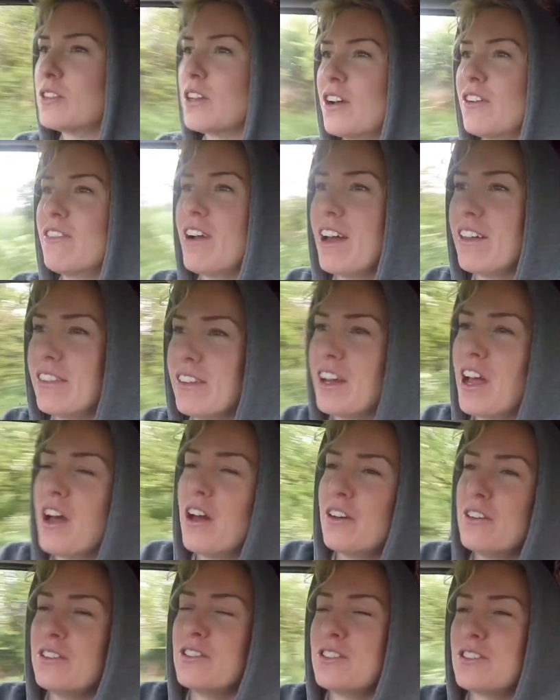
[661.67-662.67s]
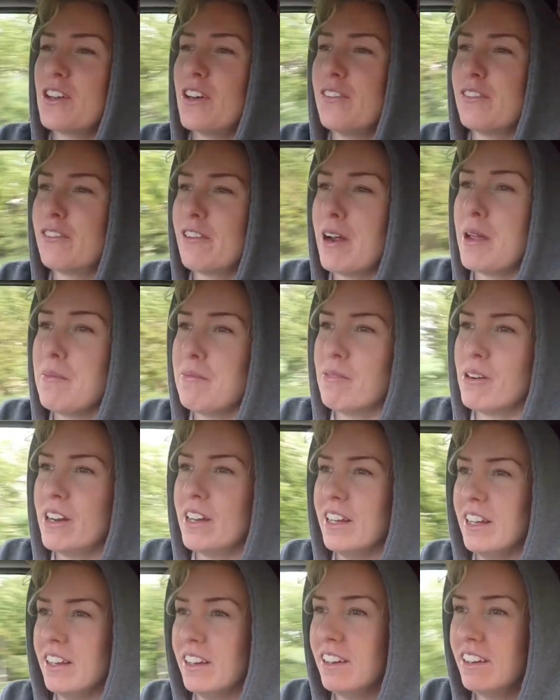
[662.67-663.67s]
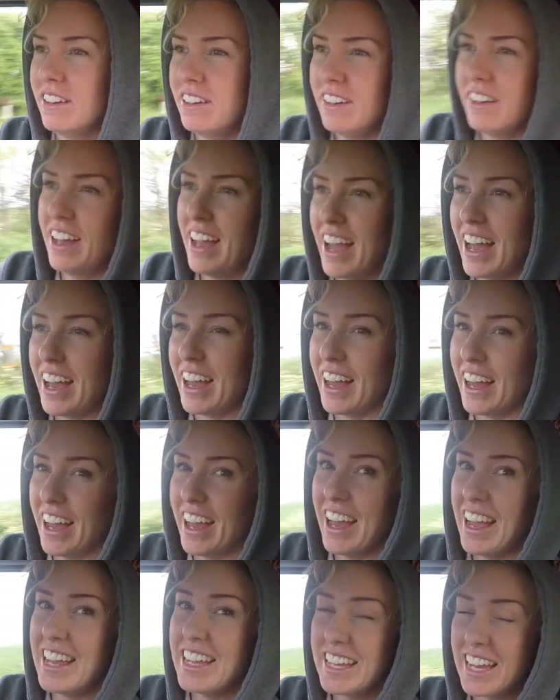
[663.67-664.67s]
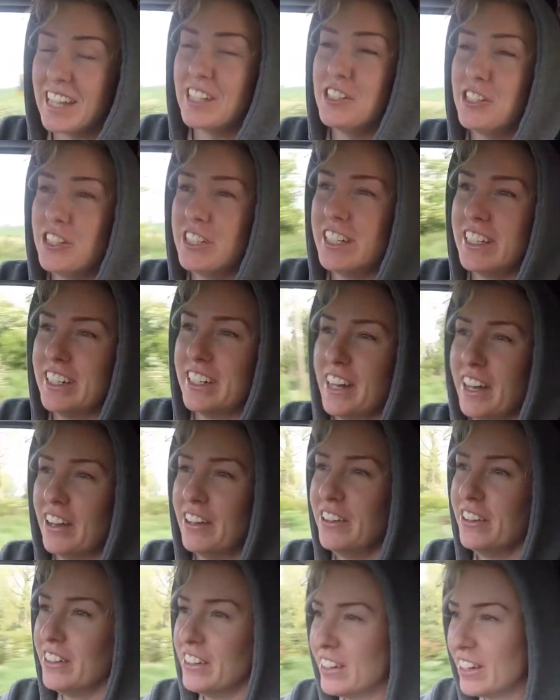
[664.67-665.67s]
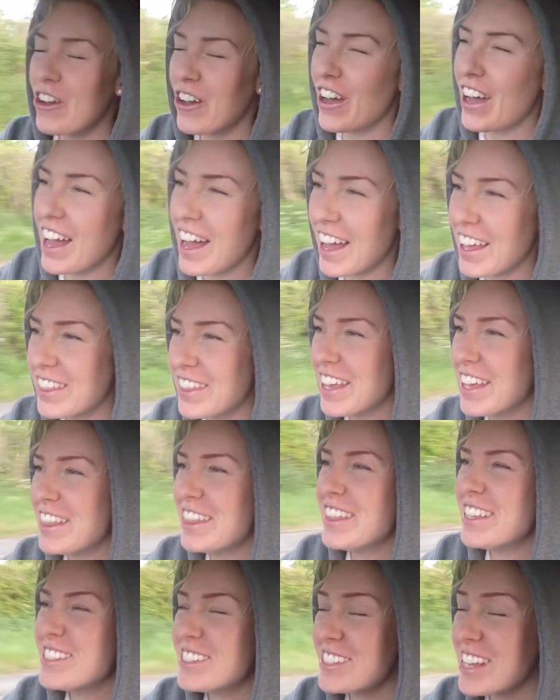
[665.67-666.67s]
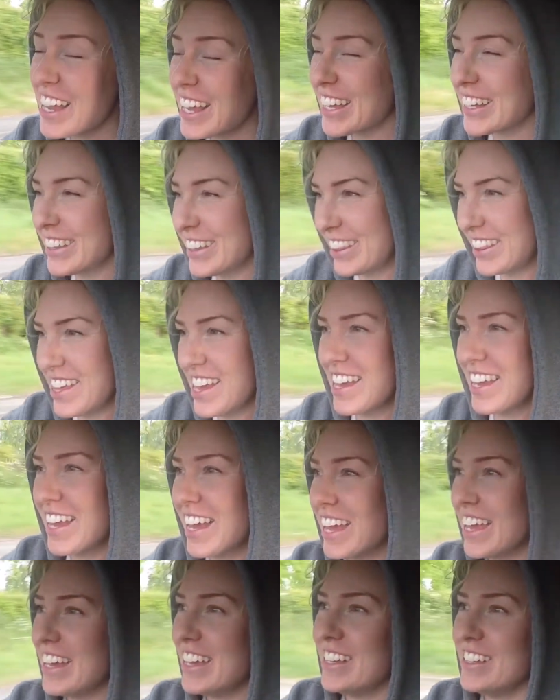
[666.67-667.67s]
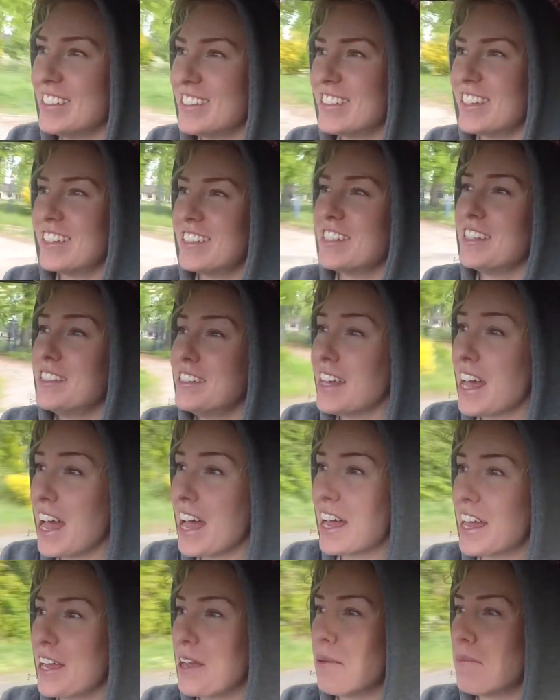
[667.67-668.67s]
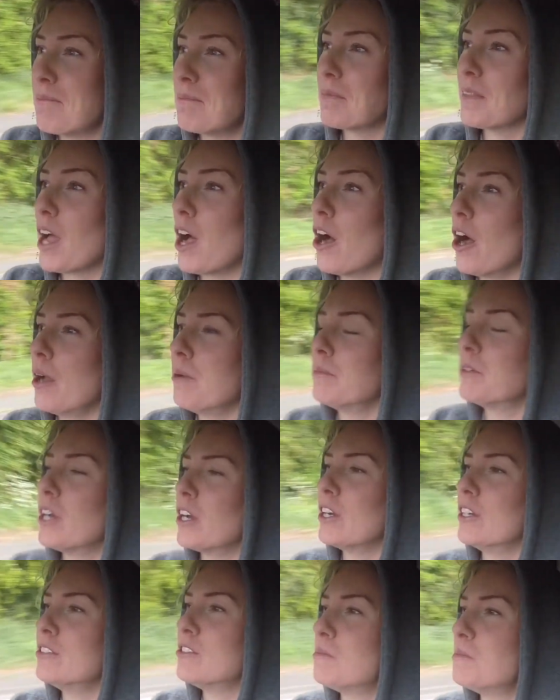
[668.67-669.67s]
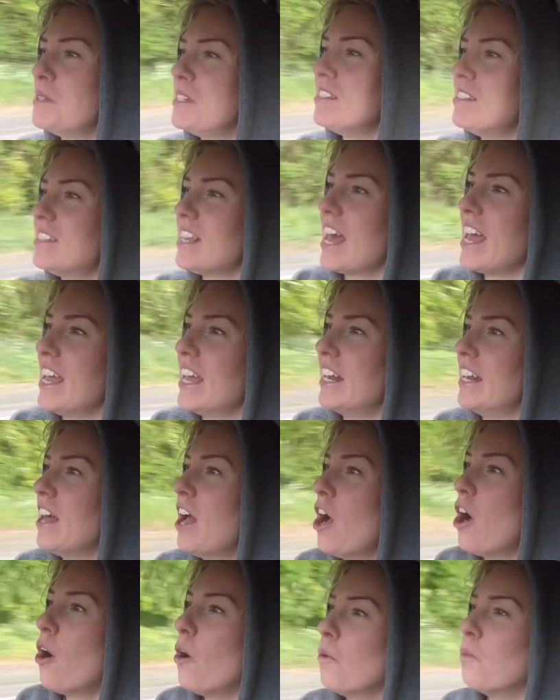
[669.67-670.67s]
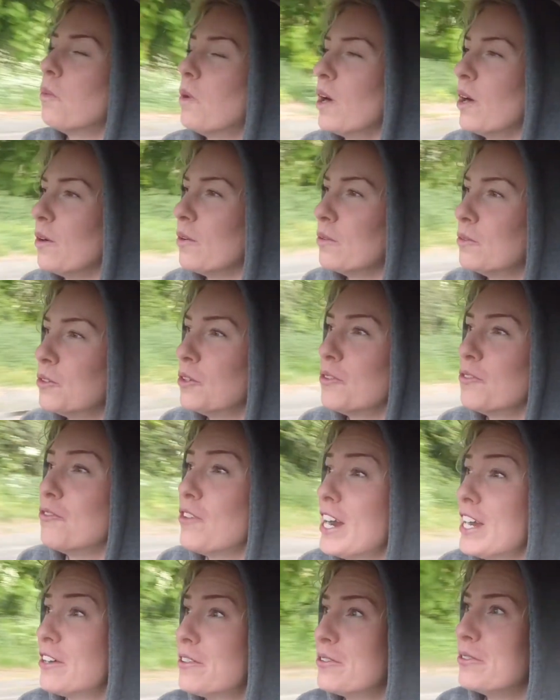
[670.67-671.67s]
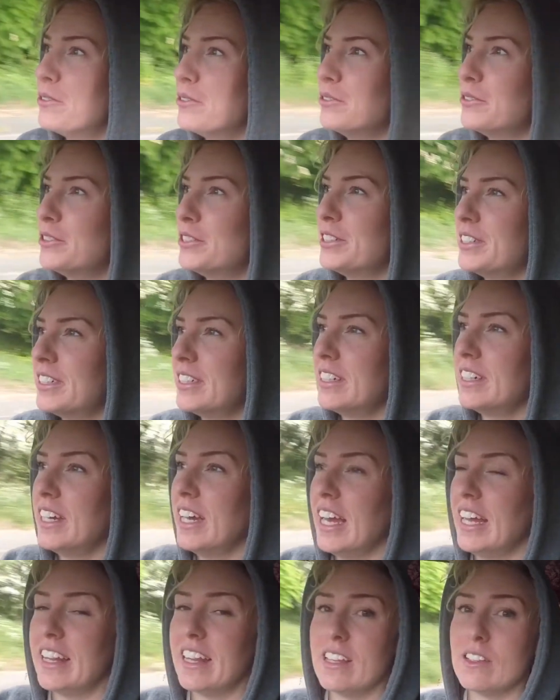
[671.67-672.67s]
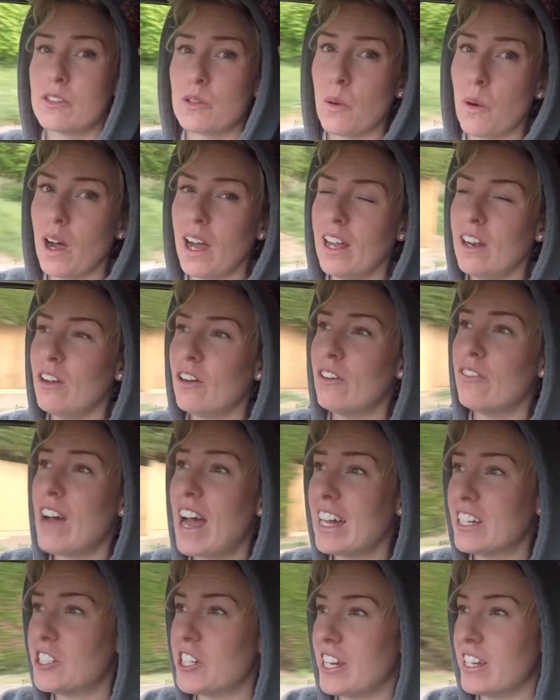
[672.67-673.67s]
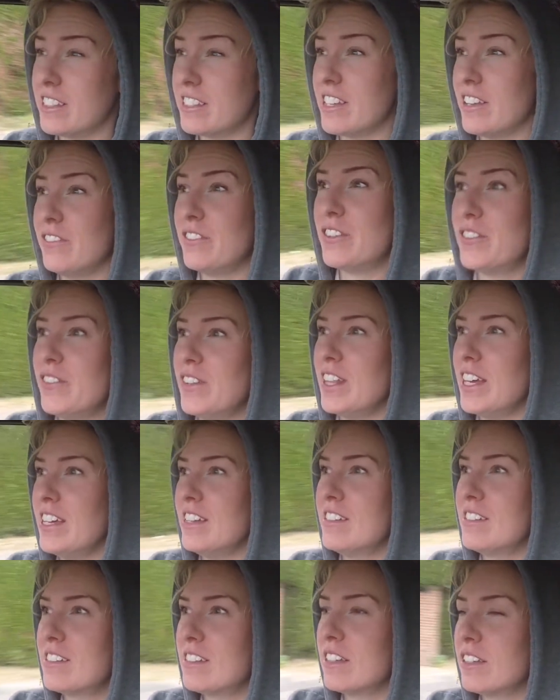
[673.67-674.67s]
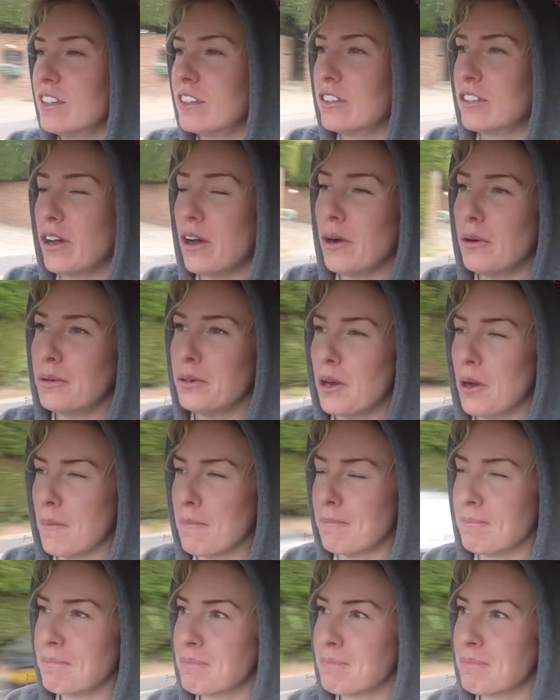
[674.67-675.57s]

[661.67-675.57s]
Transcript: around the coast of Great Britain, in case you didn't know. And then the second thing is, today I'm going to be setting a world record. There's quite a lot of adjectives for this, so hold on.